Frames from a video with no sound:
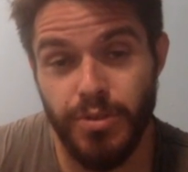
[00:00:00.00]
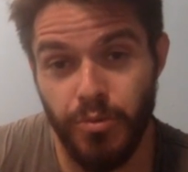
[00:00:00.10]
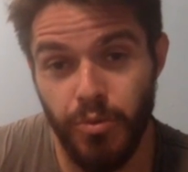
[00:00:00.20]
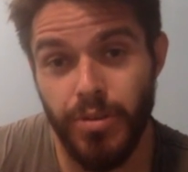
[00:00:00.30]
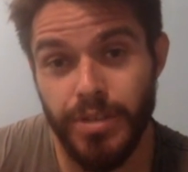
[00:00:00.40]
to the
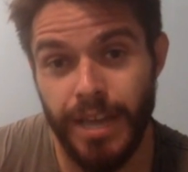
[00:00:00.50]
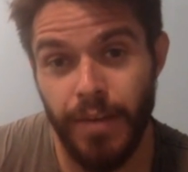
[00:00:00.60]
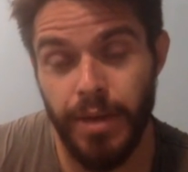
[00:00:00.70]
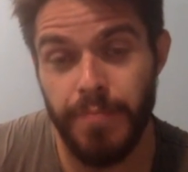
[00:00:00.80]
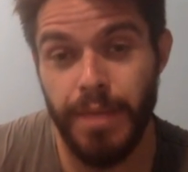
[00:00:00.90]
world in
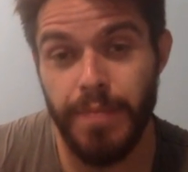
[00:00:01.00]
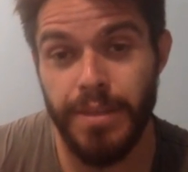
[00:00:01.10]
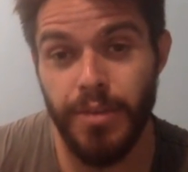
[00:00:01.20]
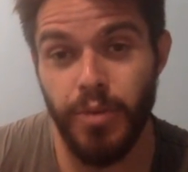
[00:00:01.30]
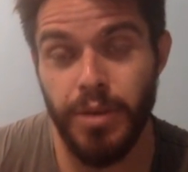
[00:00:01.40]
that way,
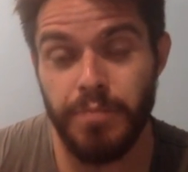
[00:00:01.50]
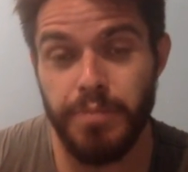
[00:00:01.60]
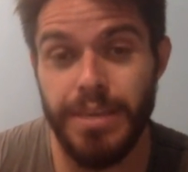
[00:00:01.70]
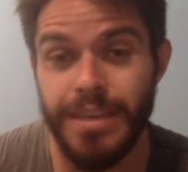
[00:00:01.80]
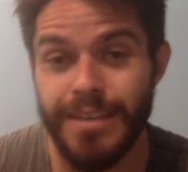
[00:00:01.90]
maybe there
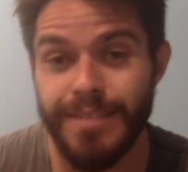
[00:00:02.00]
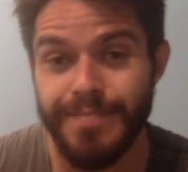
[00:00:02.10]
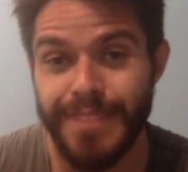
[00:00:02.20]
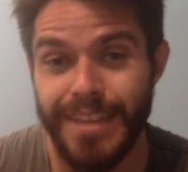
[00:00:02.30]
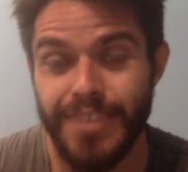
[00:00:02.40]
wouldn't be
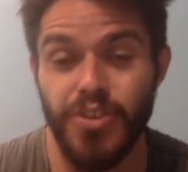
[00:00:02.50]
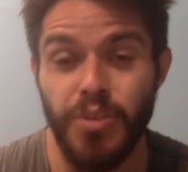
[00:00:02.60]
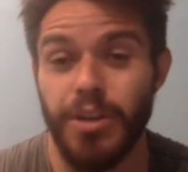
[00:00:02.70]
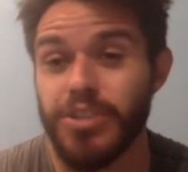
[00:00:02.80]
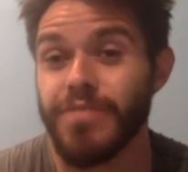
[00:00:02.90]

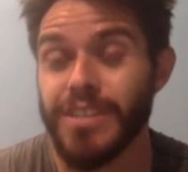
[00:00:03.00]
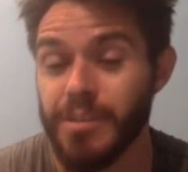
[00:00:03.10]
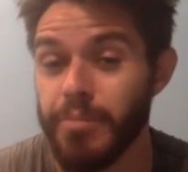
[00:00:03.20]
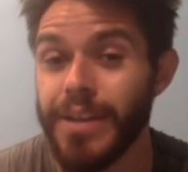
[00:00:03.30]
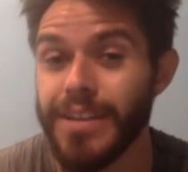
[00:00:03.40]
so much of
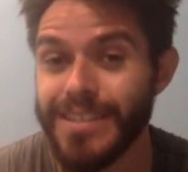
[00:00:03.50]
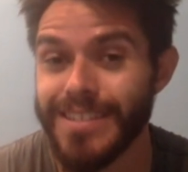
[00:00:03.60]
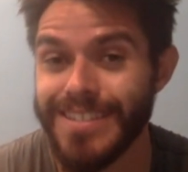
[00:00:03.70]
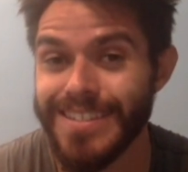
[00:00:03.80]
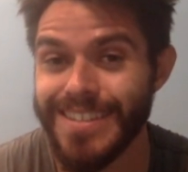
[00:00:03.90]
this
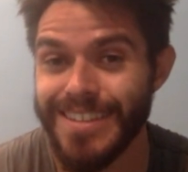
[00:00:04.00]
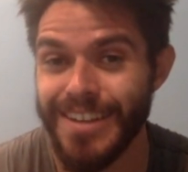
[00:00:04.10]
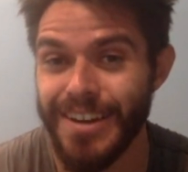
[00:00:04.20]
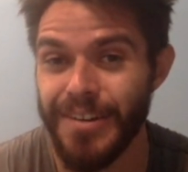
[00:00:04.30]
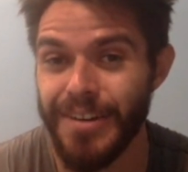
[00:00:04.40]
abundance, you
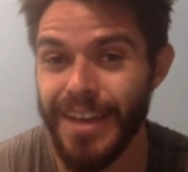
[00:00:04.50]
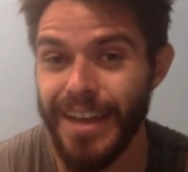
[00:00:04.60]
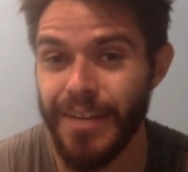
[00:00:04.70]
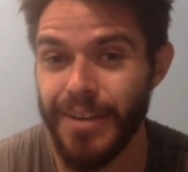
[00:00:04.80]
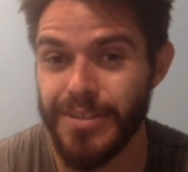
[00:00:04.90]
know? Mm.
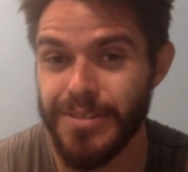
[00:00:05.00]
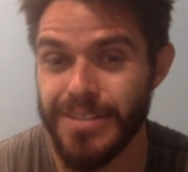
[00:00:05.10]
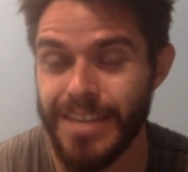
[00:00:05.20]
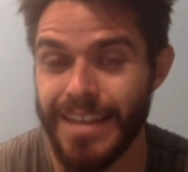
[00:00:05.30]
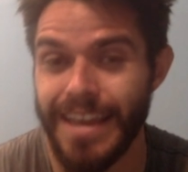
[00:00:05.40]
And I would also
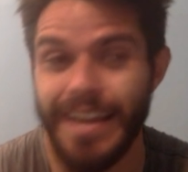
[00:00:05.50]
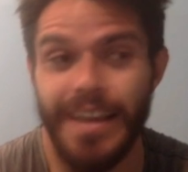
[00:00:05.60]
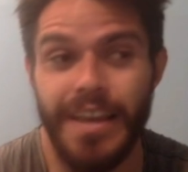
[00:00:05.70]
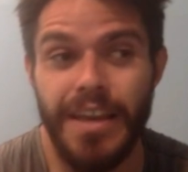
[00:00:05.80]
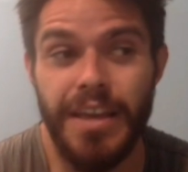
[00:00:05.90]
say that
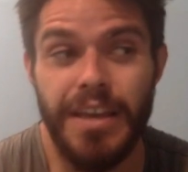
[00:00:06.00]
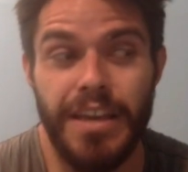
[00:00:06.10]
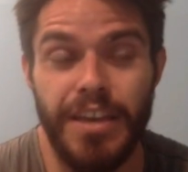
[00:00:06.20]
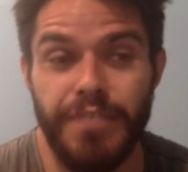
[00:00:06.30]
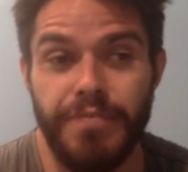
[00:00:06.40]

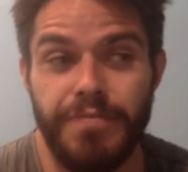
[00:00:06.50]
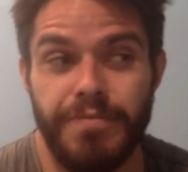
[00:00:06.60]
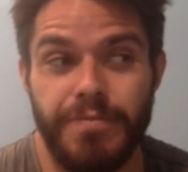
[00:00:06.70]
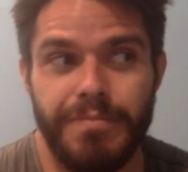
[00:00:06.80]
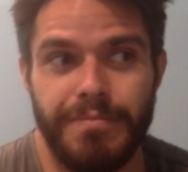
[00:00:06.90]
if
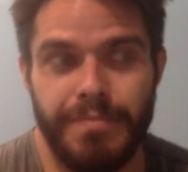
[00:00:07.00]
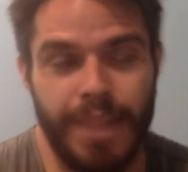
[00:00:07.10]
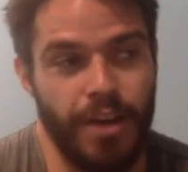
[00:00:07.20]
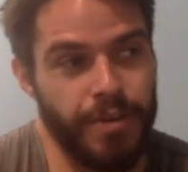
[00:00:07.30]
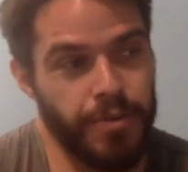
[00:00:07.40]

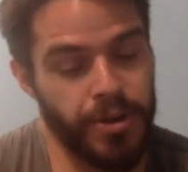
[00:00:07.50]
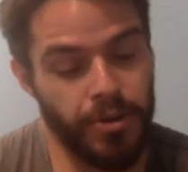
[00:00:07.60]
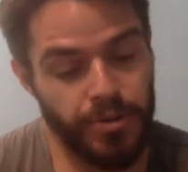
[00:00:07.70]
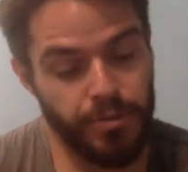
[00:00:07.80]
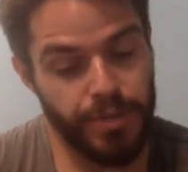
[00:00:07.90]
now, if I were to go
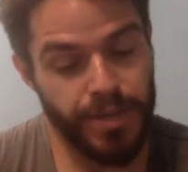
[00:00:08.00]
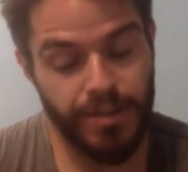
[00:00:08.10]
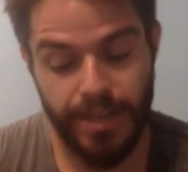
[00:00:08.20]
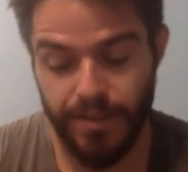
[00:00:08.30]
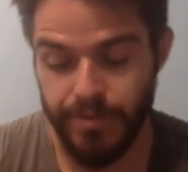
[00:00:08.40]
a little bigger,
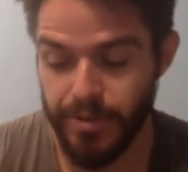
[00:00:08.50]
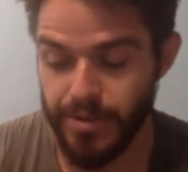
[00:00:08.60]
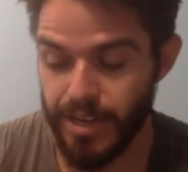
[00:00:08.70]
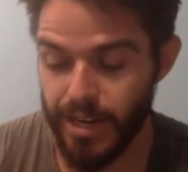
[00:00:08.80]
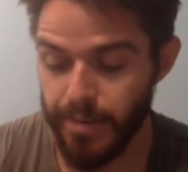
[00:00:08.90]
like if we were
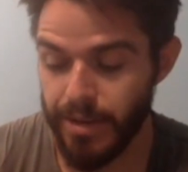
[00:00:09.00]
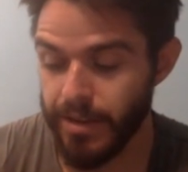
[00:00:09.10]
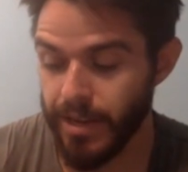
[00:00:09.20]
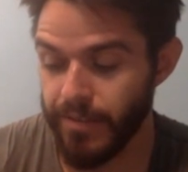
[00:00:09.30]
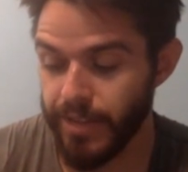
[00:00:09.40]
talking about
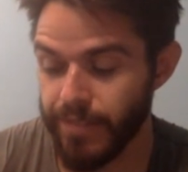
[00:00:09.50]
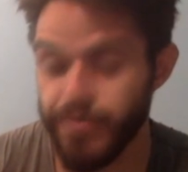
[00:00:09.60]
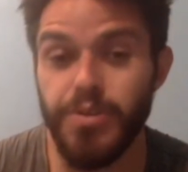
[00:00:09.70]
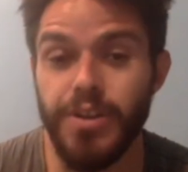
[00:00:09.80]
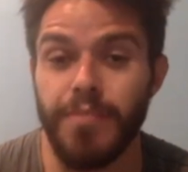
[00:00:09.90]
kind of like
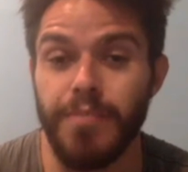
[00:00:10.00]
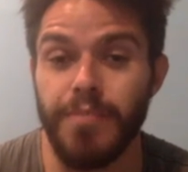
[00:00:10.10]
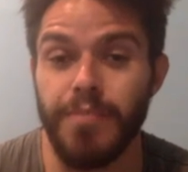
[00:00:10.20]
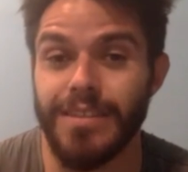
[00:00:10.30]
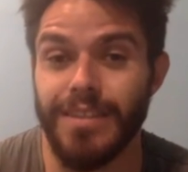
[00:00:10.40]
food
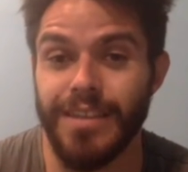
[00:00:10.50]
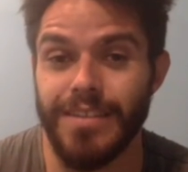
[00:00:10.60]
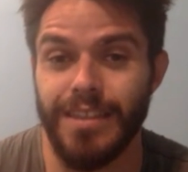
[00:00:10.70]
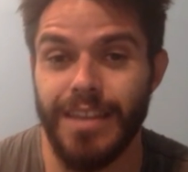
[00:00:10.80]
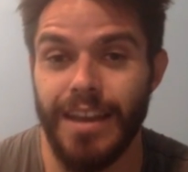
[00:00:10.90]
companies and things
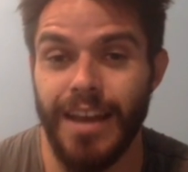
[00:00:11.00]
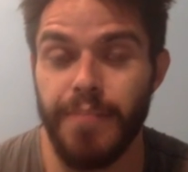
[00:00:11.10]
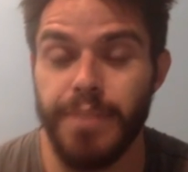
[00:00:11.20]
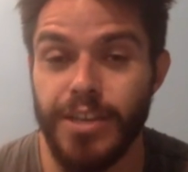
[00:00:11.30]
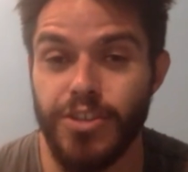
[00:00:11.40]
like that,
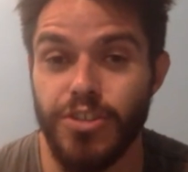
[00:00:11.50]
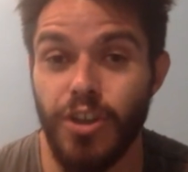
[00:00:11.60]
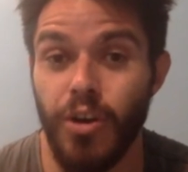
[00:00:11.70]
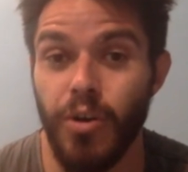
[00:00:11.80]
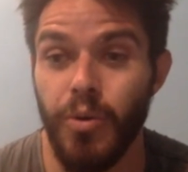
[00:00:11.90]
not being
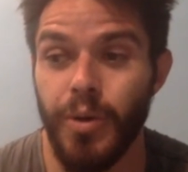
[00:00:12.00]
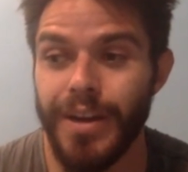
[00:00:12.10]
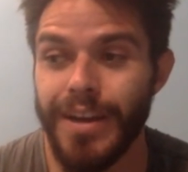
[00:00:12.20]
so